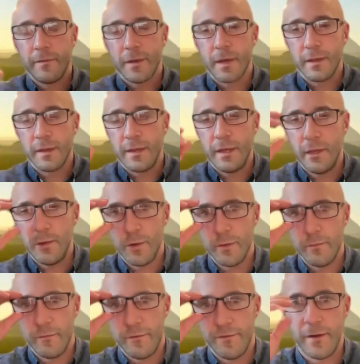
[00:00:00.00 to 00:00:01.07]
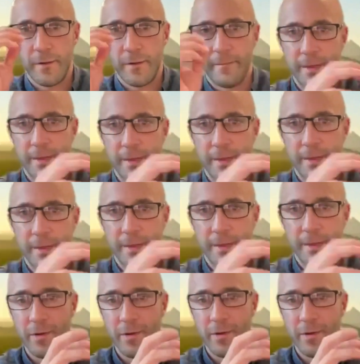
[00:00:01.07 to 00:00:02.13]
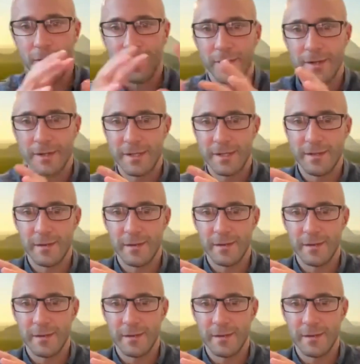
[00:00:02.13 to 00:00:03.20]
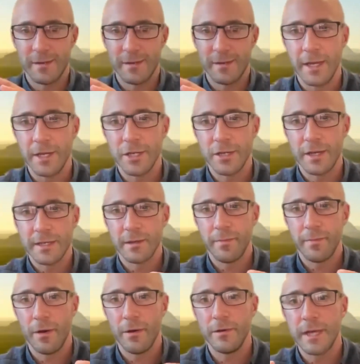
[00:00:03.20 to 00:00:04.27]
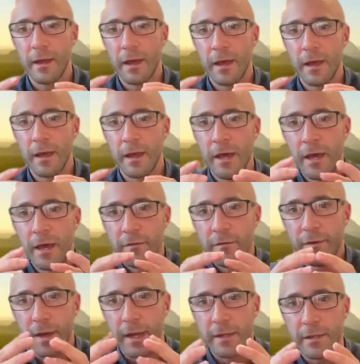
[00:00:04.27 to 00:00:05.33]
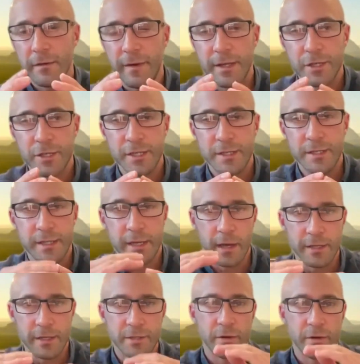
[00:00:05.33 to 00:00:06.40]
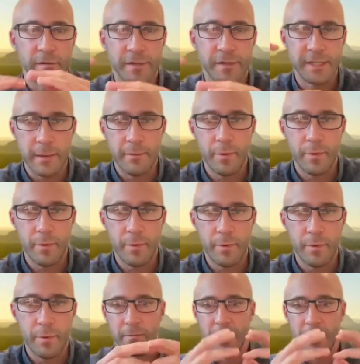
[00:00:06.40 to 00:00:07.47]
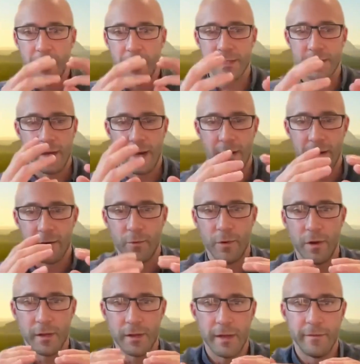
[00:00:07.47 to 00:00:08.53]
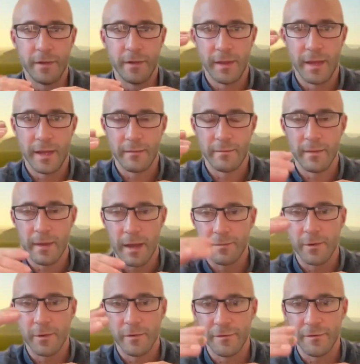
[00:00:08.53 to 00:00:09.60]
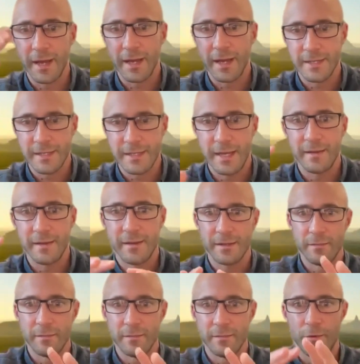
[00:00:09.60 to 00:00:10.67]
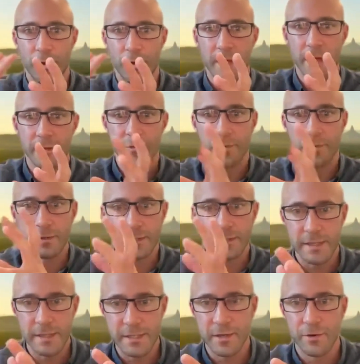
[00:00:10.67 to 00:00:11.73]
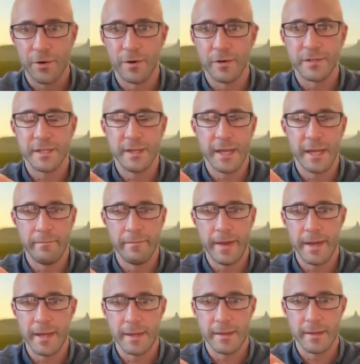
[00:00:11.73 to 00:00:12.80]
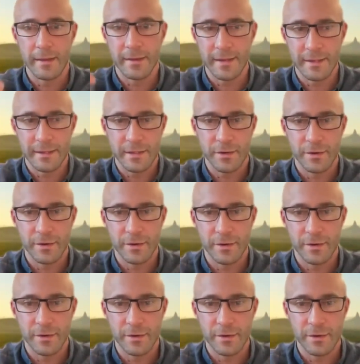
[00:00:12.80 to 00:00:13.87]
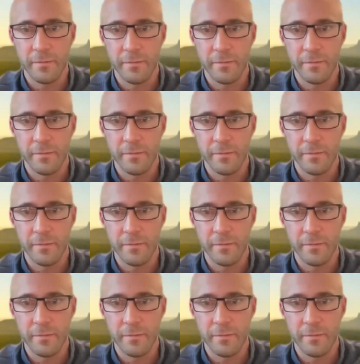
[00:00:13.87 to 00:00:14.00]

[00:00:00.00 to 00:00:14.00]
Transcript: of a continuum from impairment focused into participation, I suppose. And for interventions that are sort of stepwise, like you might start at a word level and then up to a phrase, sentence, and working towards discourse and then embedding that discourse into a